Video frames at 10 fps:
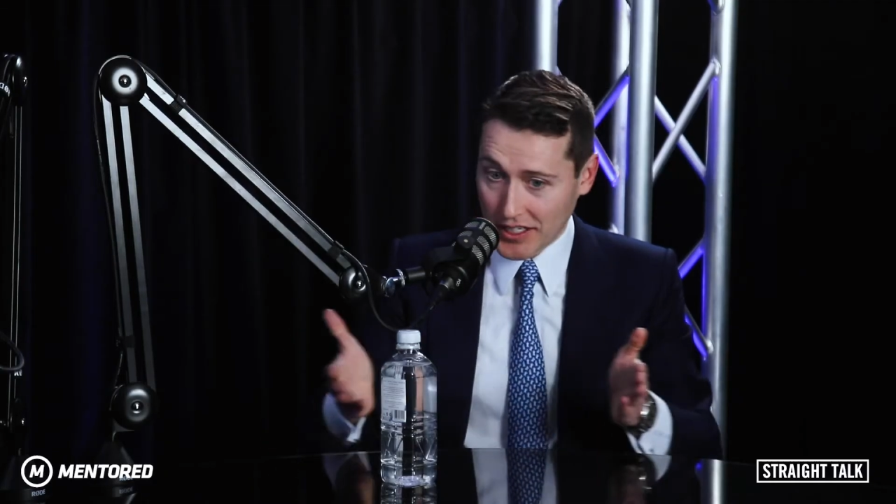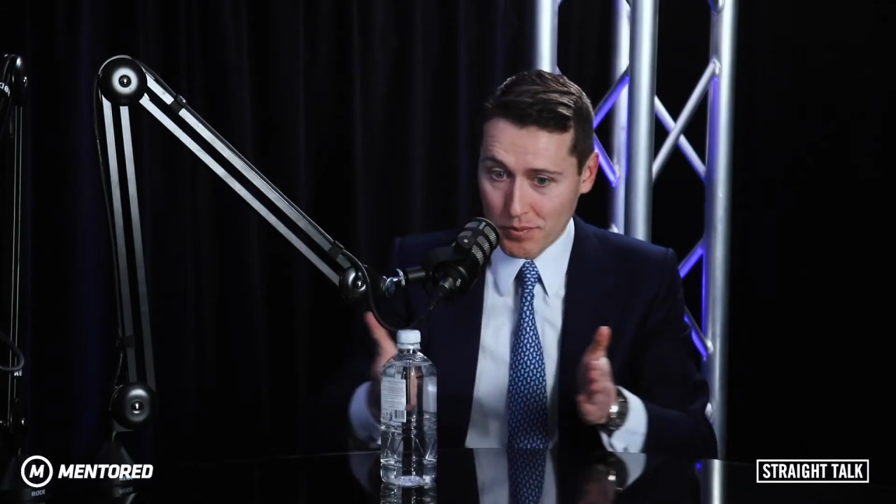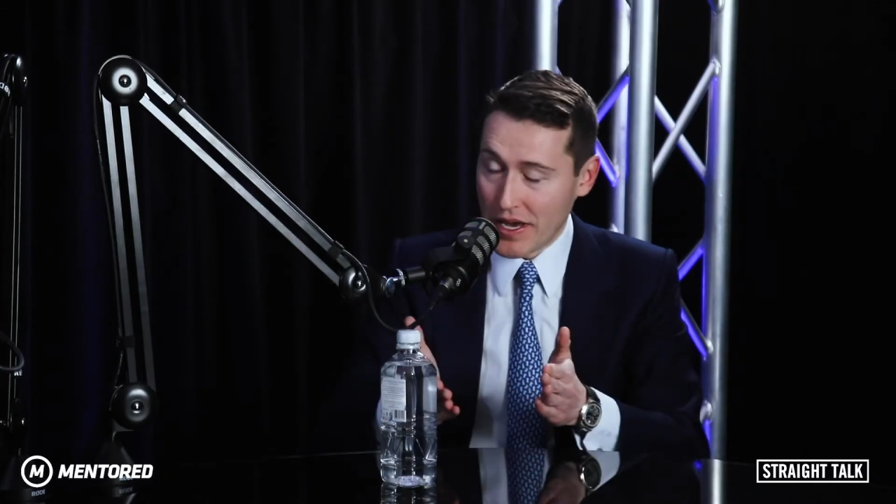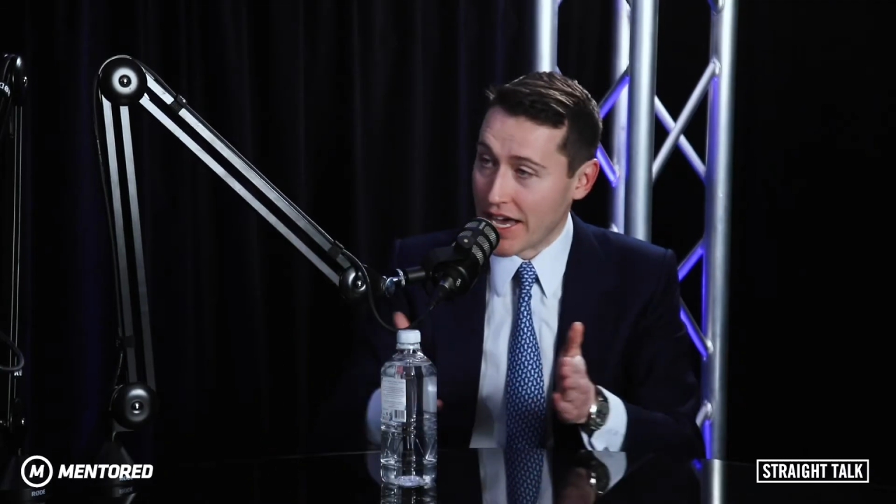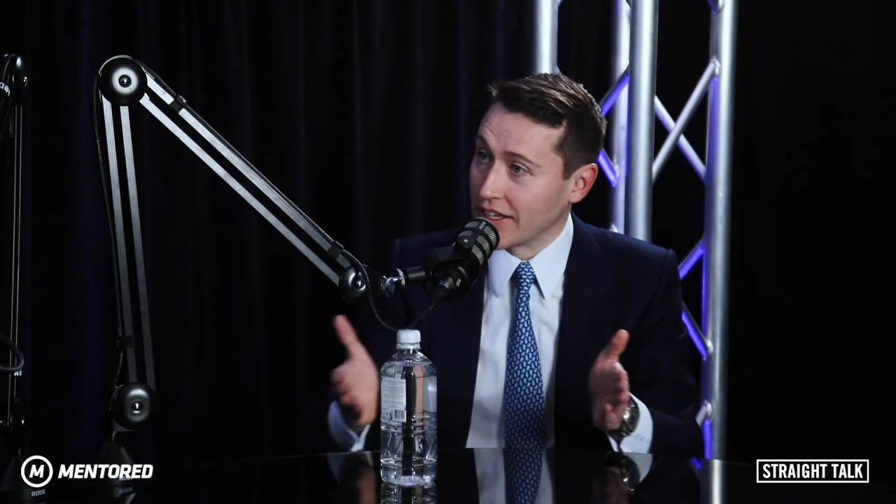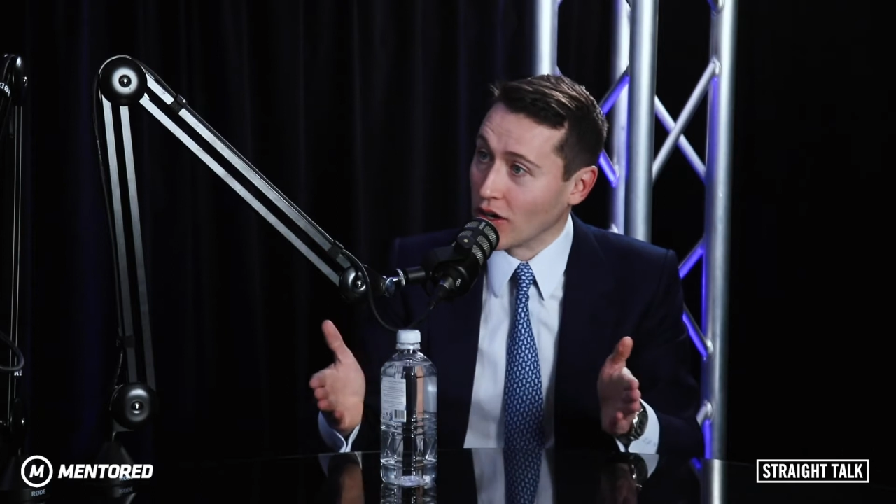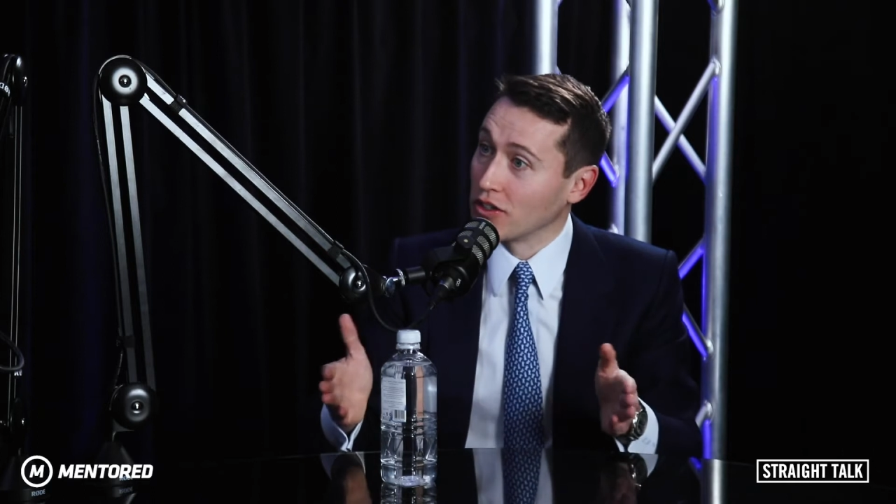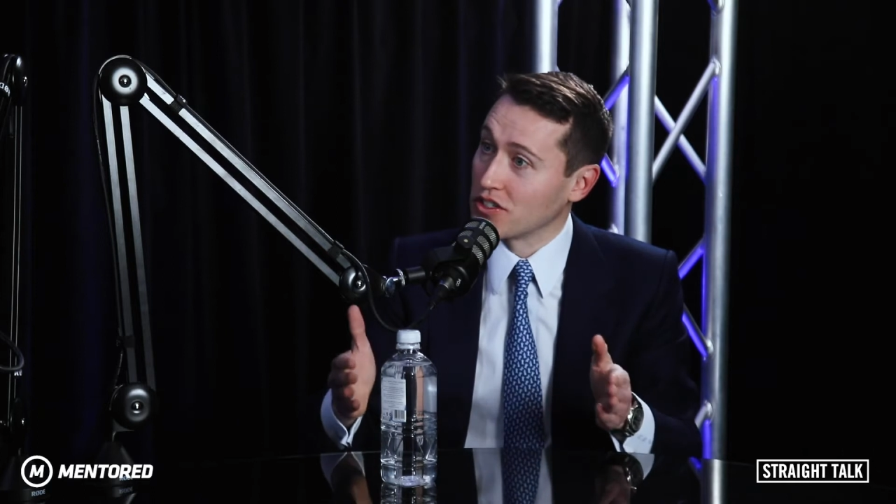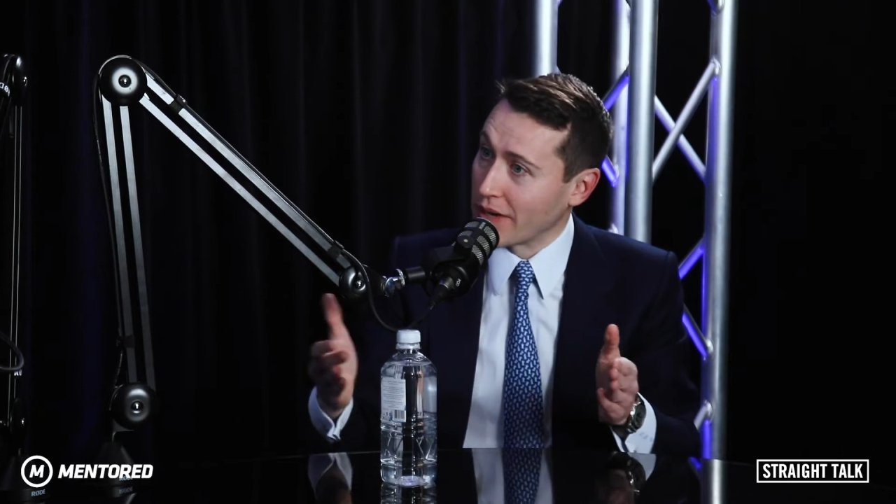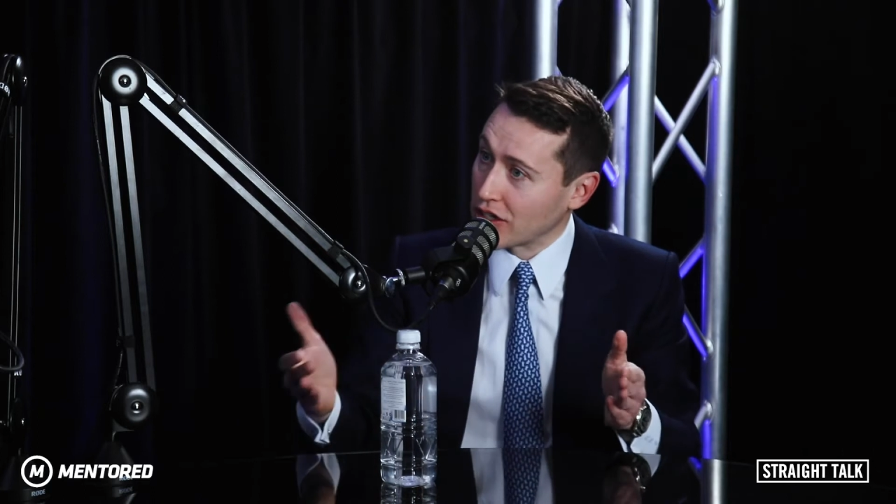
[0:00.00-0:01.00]
compare the
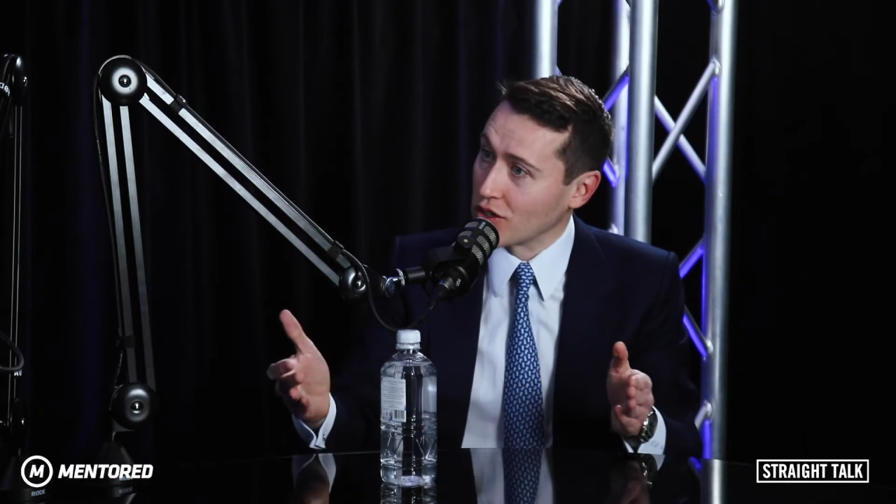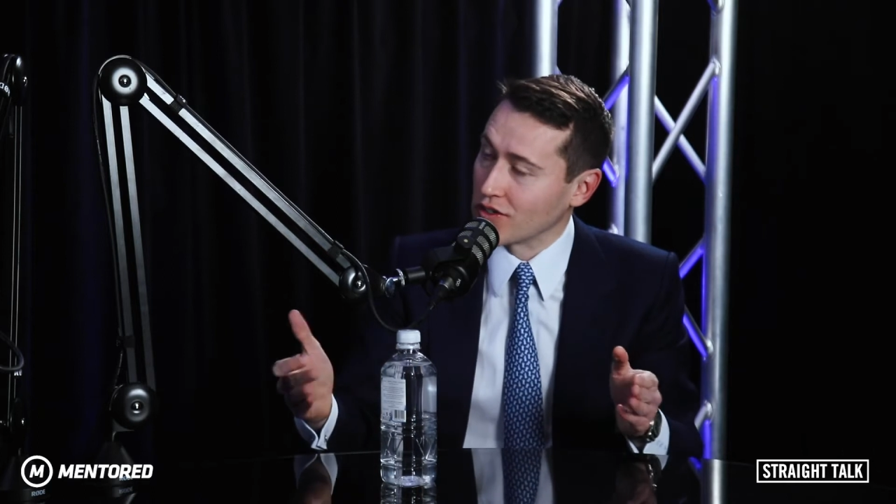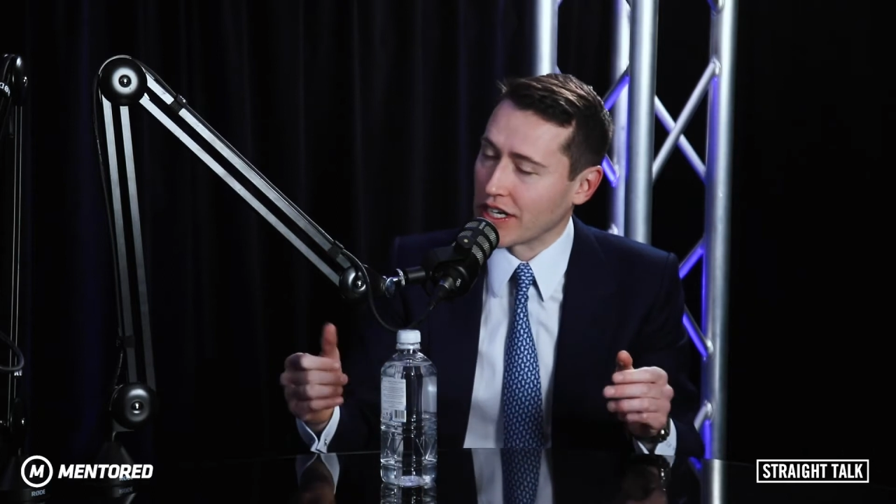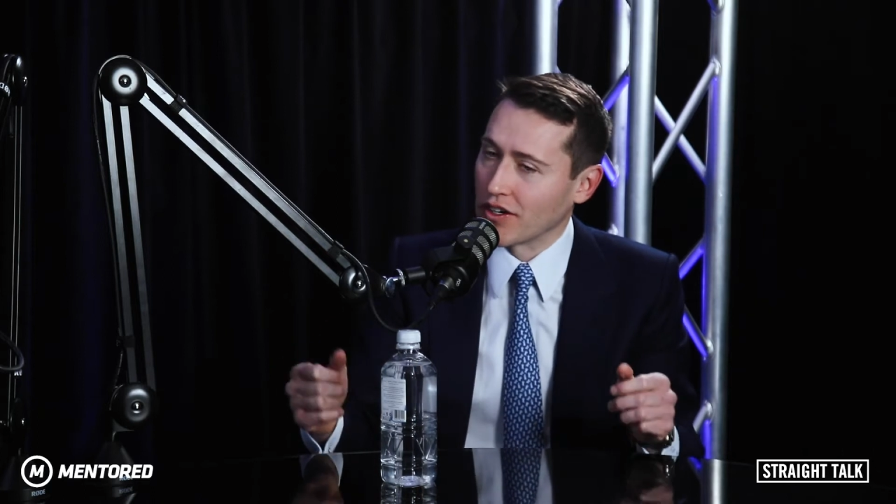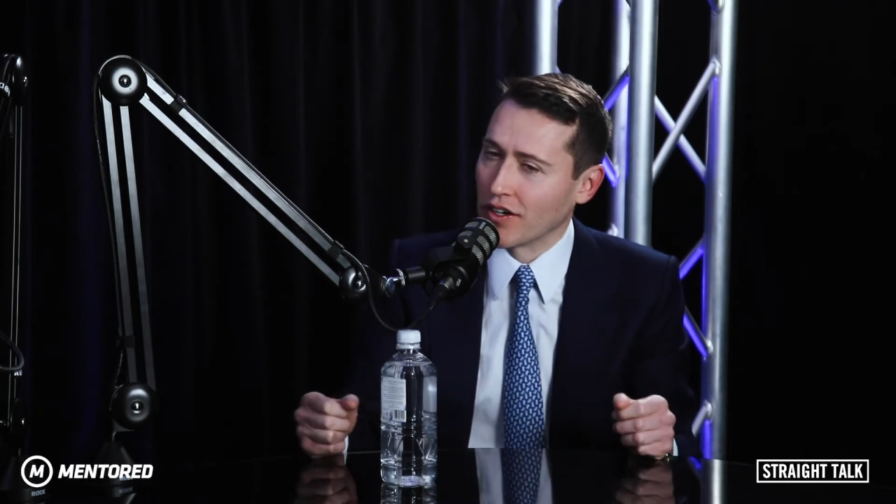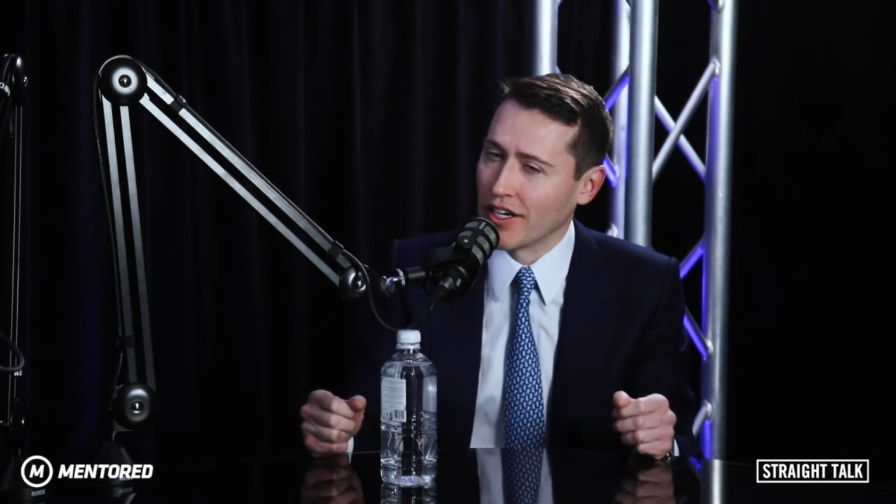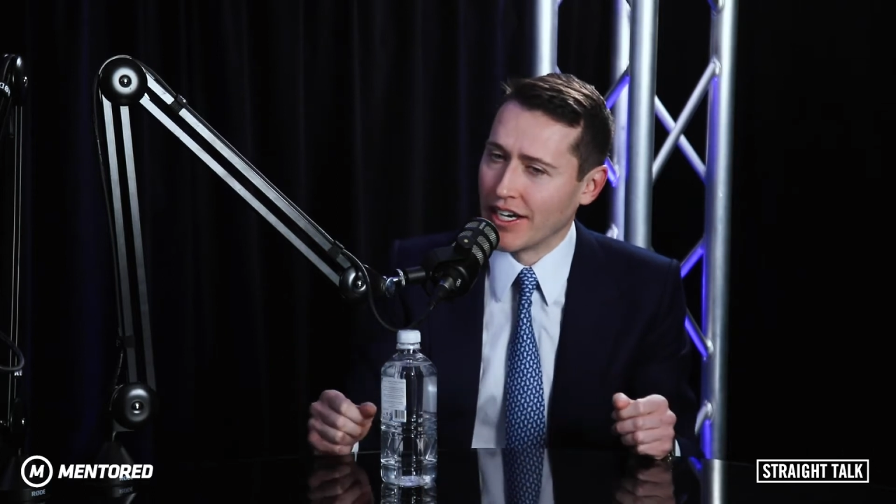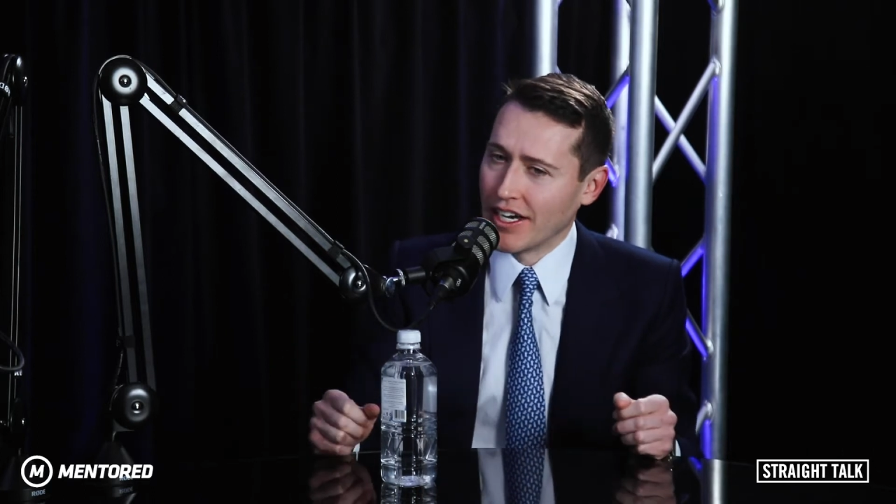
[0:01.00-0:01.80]
odds and make sure I was getting on.